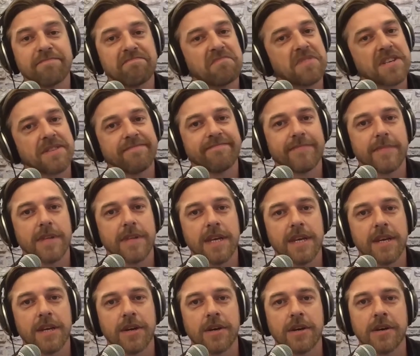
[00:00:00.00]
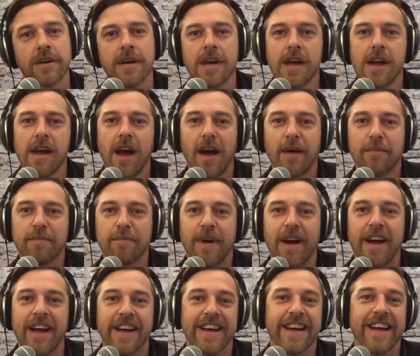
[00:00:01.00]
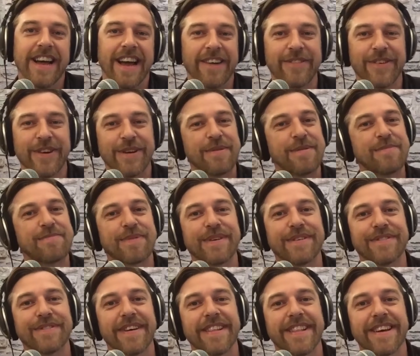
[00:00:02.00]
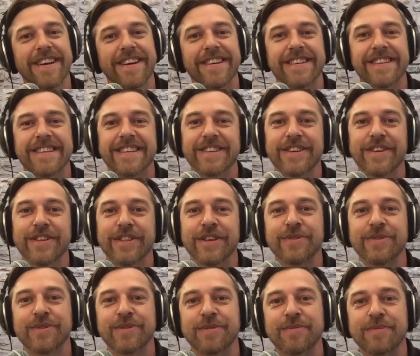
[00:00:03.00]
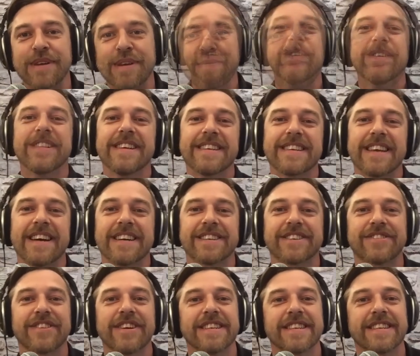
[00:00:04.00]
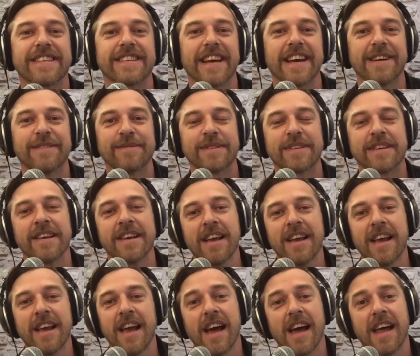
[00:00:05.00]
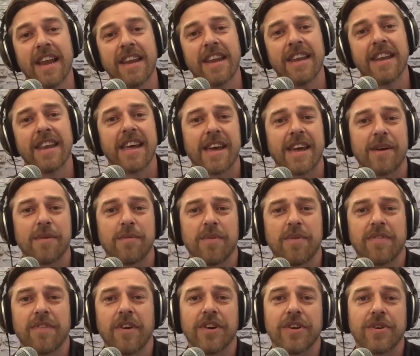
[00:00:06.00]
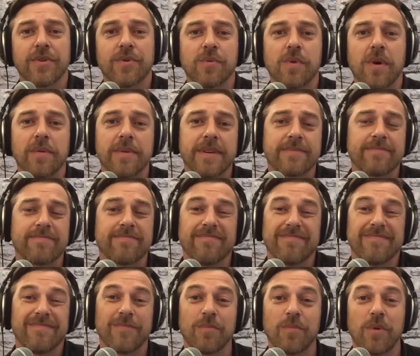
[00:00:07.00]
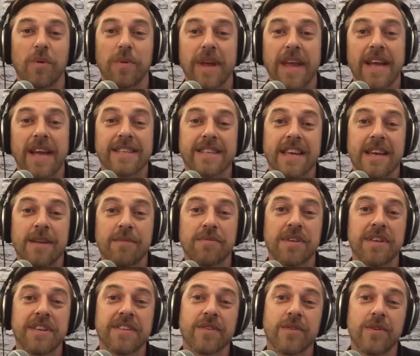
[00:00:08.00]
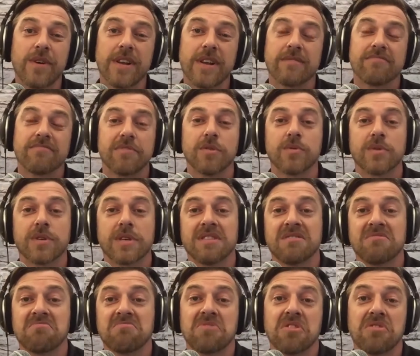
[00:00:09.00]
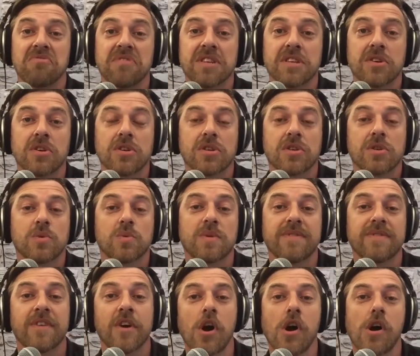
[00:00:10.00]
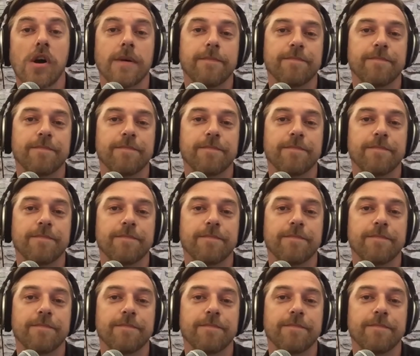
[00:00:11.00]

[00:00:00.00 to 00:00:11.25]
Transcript: But there you go. I'm going to be perfectly honest, it's all new to me. But these are strange times, and we've got to do what we can to keep things going, using the resources we've got.